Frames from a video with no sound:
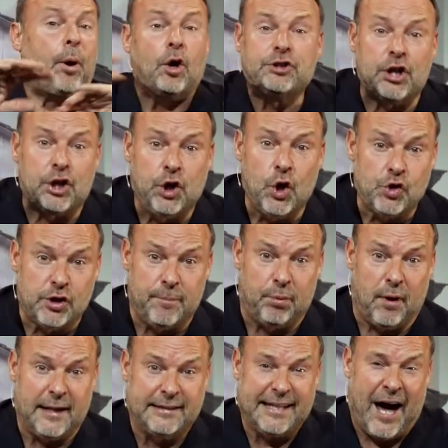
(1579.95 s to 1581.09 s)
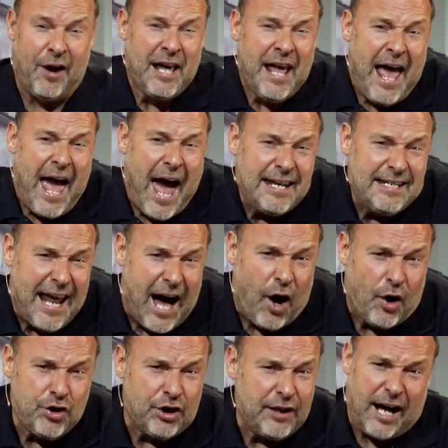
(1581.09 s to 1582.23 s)
Persecution breaks out. And
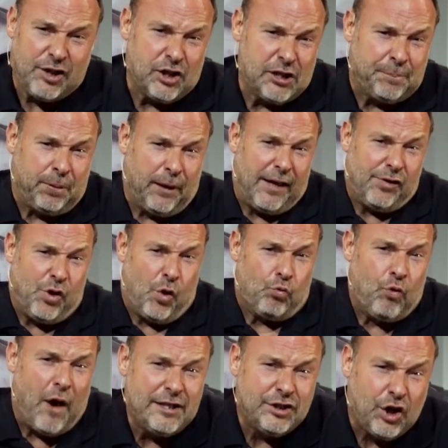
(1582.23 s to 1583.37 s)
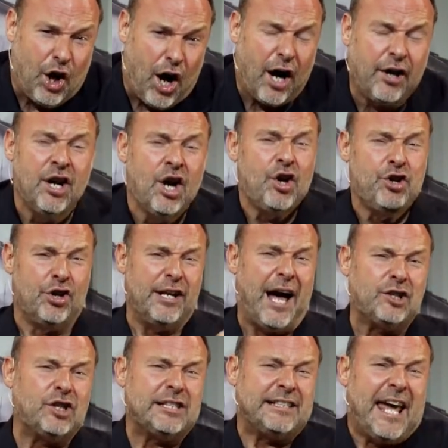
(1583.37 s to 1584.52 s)
now you're not just playing the race card. You're
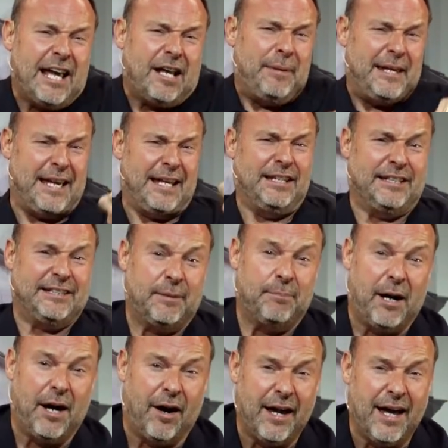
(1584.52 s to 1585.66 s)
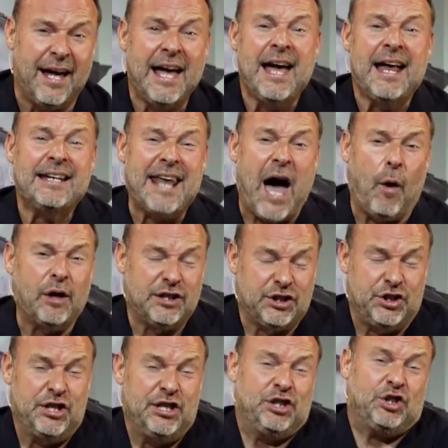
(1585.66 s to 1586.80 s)
not just taking me into Samaria. Now it's
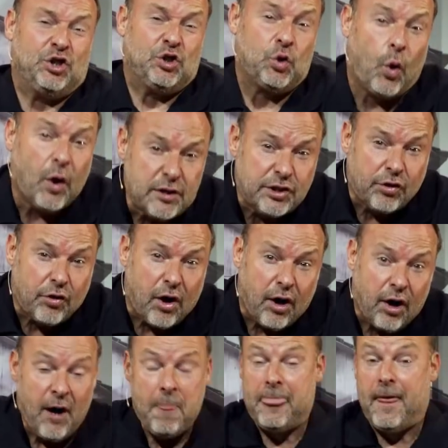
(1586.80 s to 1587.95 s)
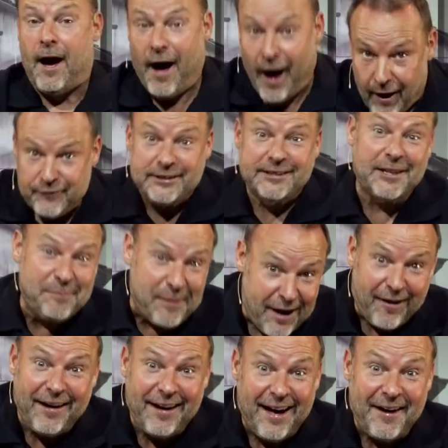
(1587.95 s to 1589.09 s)
the sorcerer of
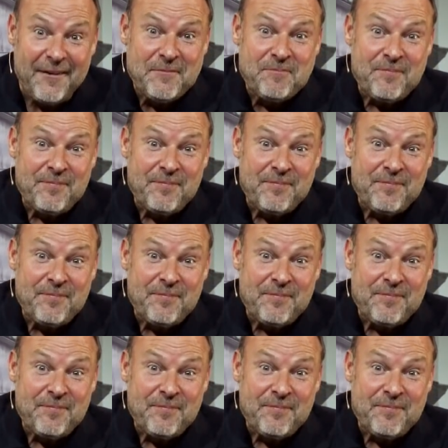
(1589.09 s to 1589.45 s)
Samaria.